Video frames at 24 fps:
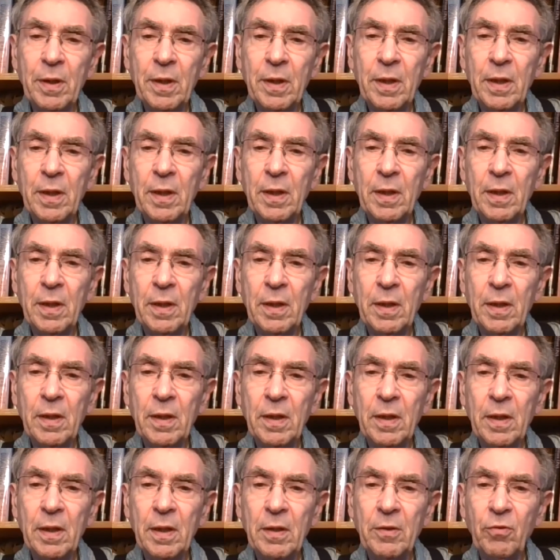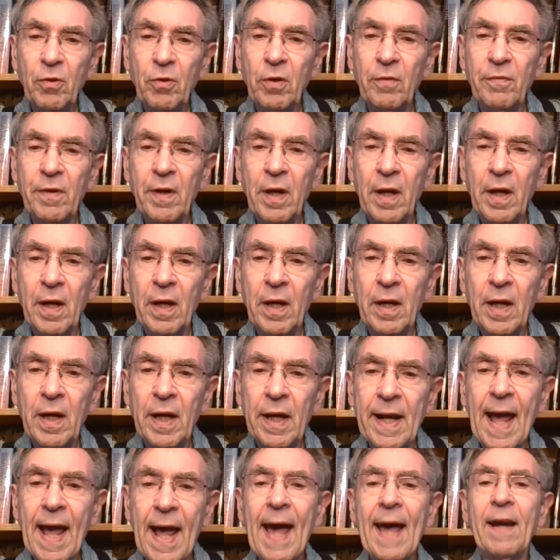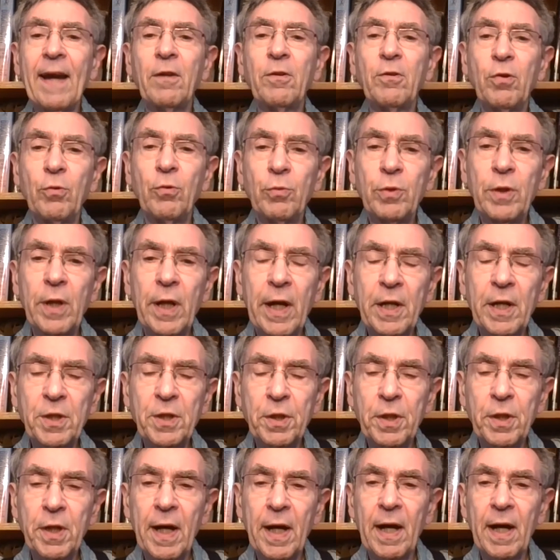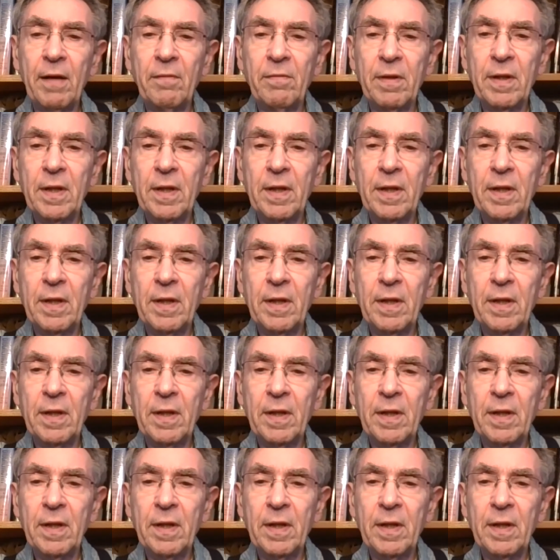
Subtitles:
sort of an attitude that I should have.